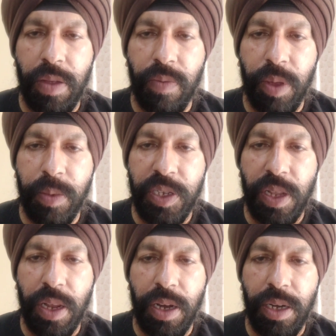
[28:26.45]
We
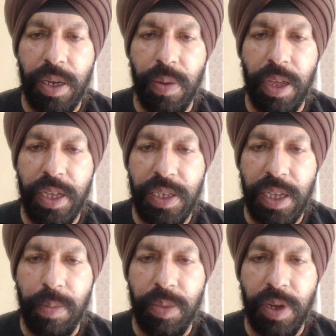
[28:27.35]
must learn to
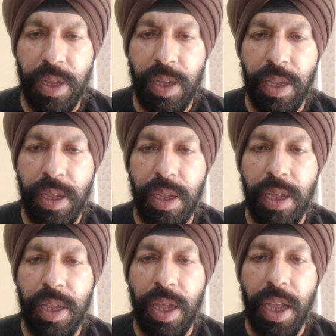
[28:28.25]
accept
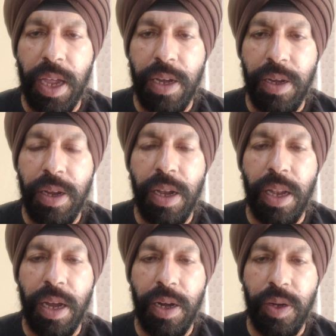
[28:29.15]
and
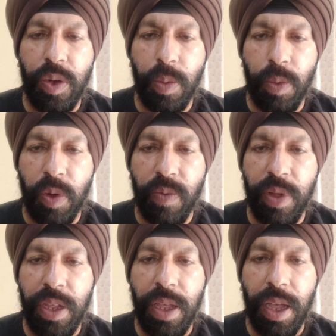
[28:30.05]
learn to move
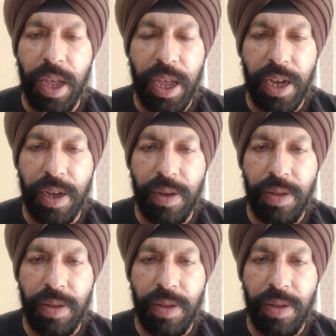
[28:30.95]
ahead.